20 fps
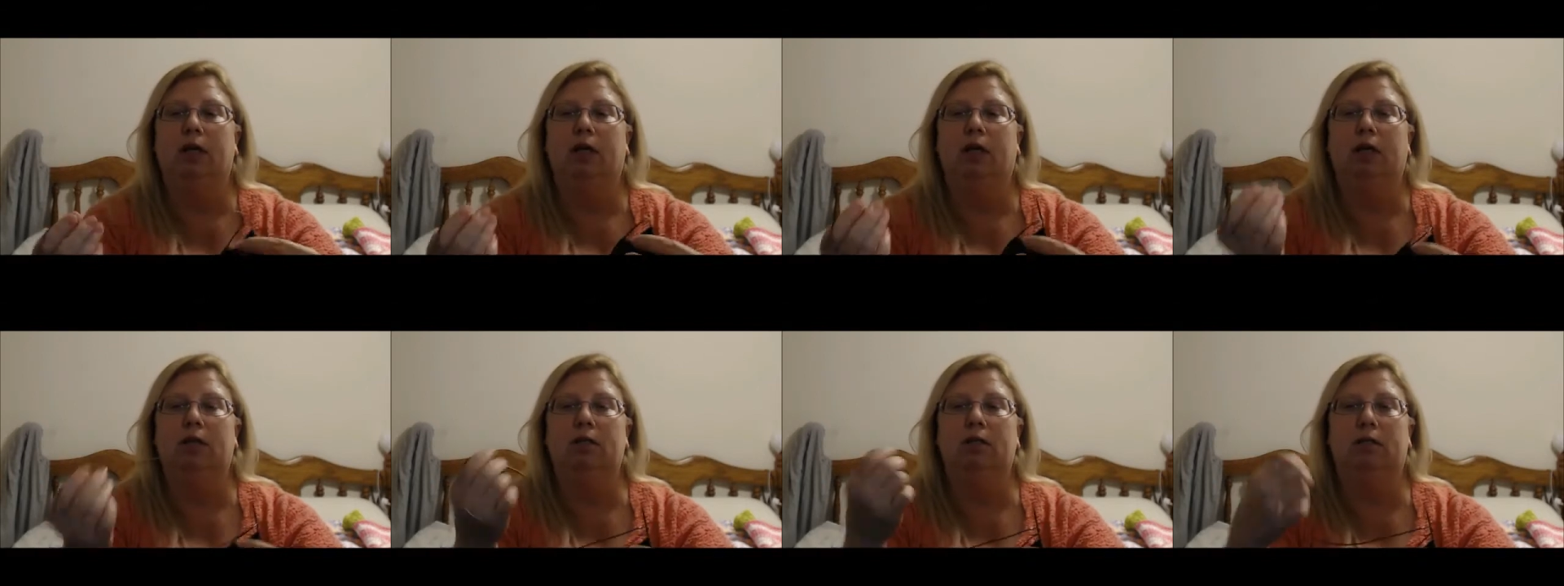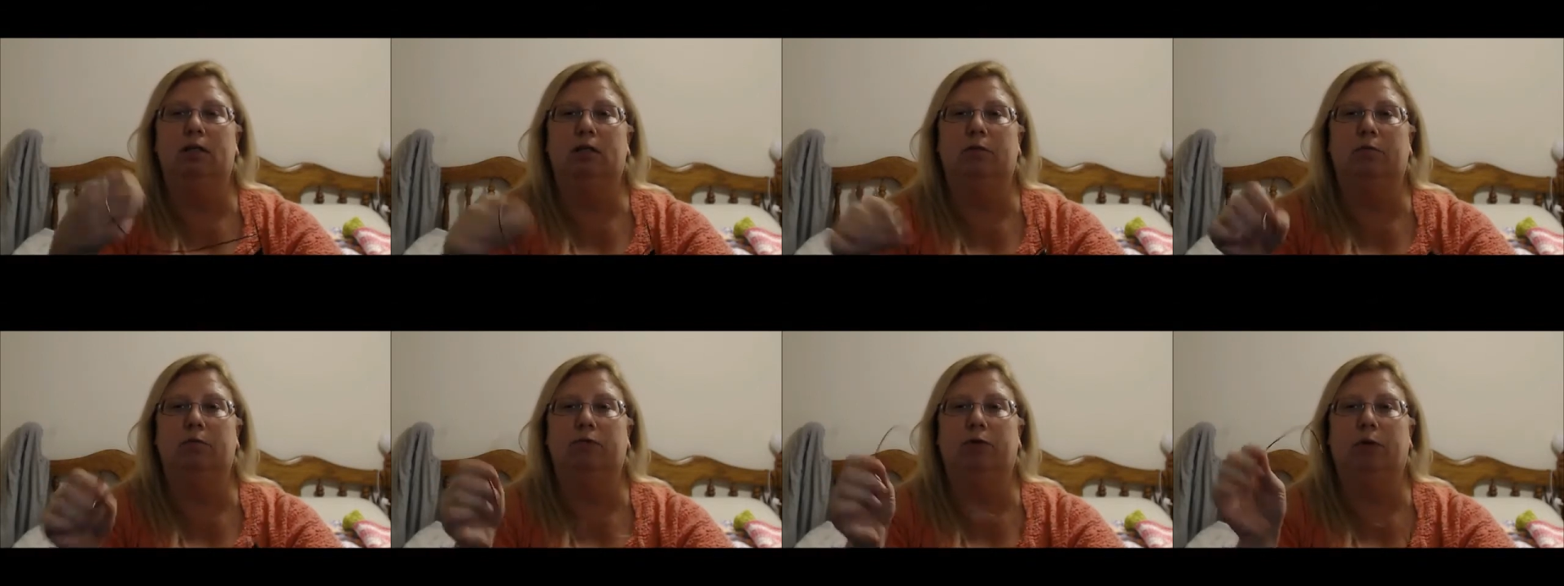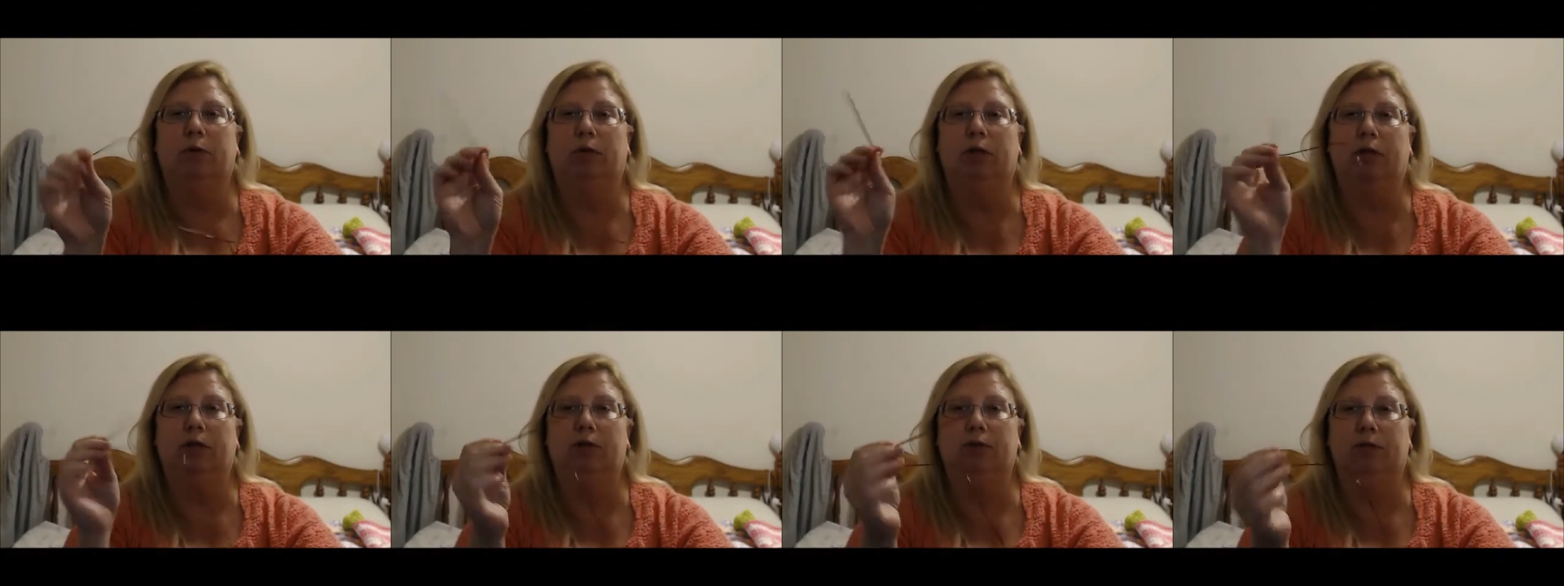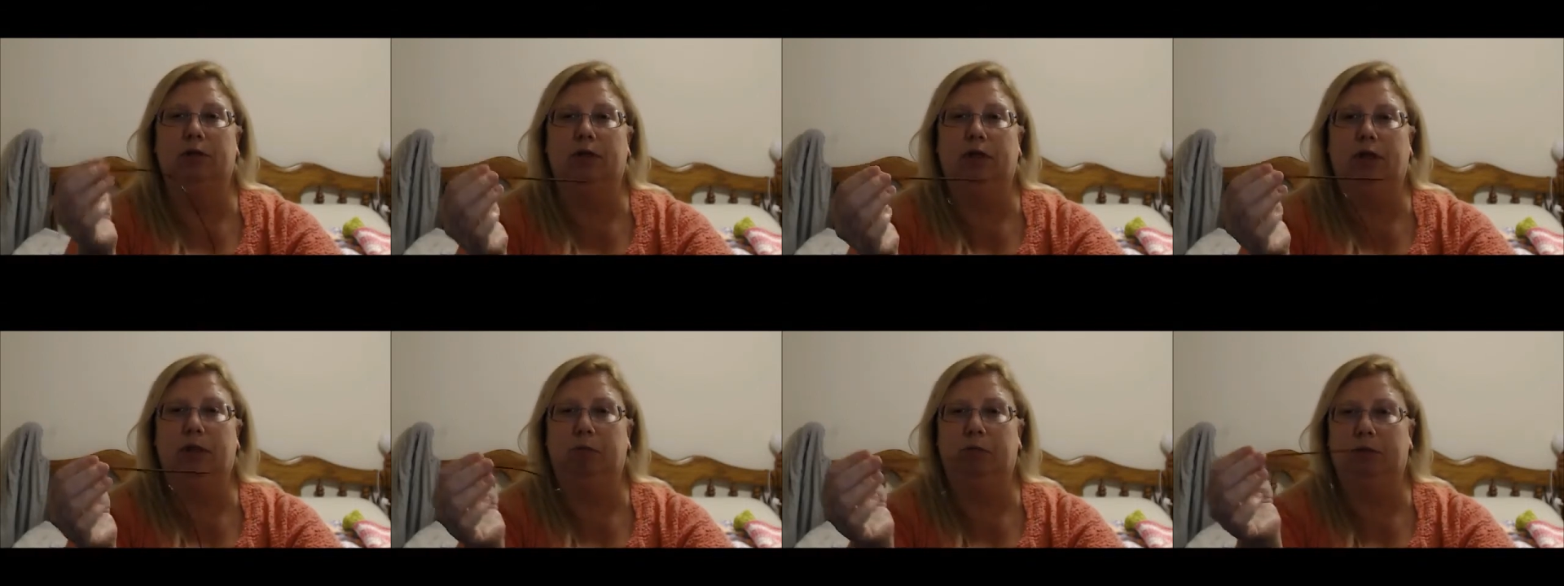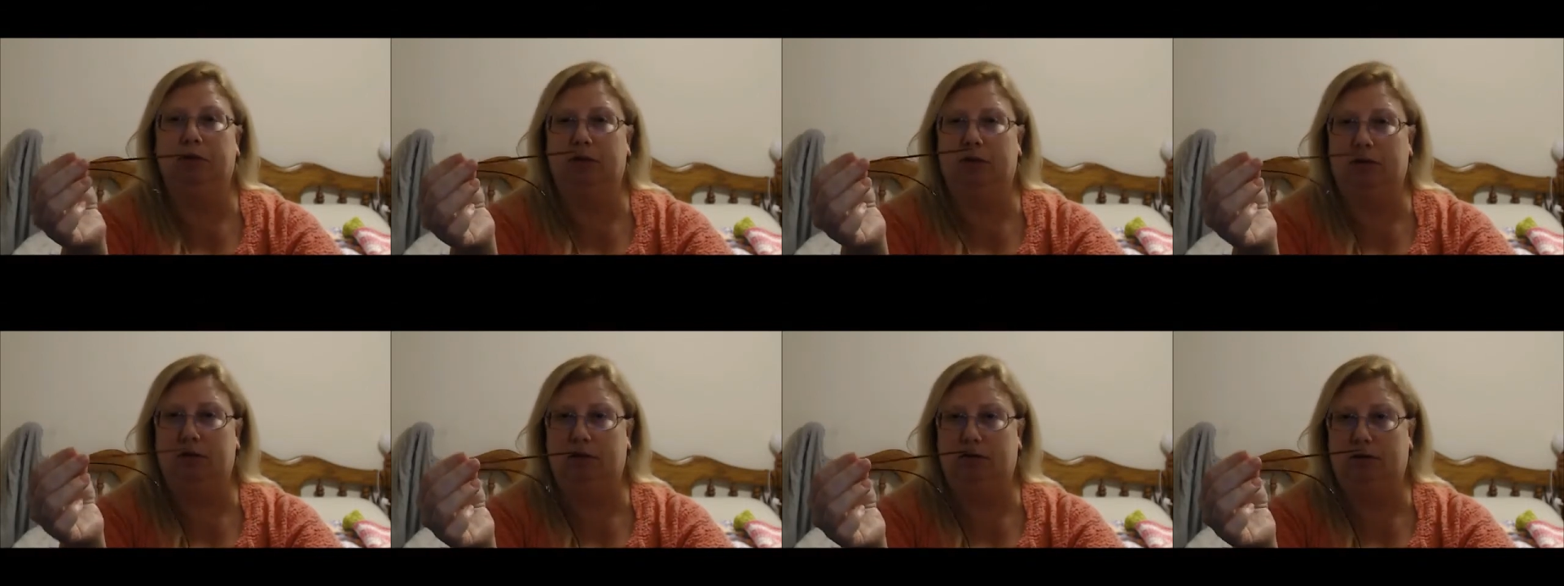Symphony
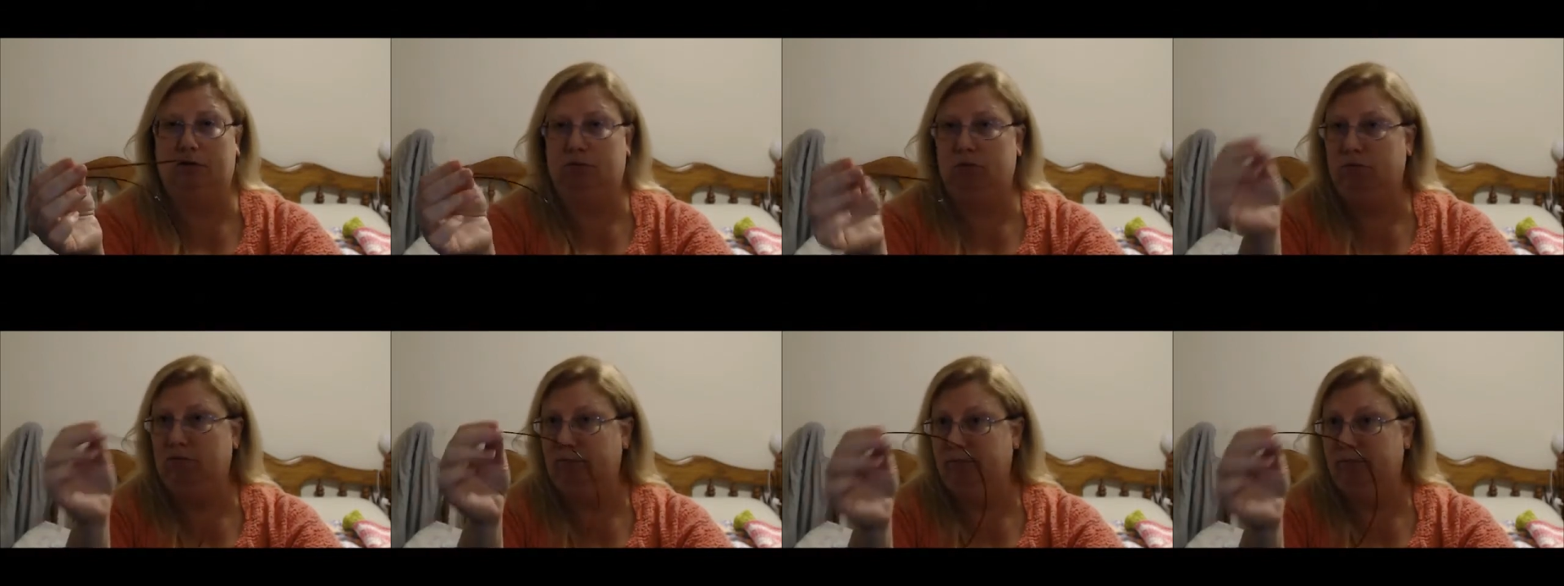Dreams